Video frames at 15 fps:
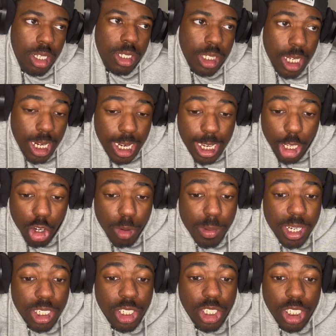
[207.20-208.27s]
he said I gotta get all
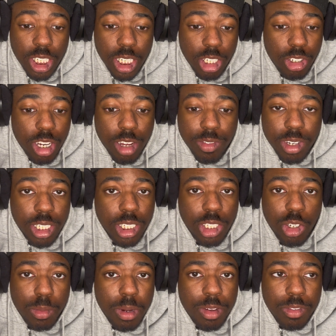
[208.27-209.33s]
my shit. You're not finna
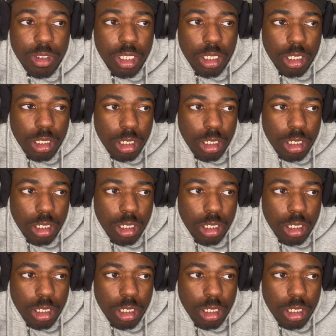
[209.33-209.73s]
steal my fish.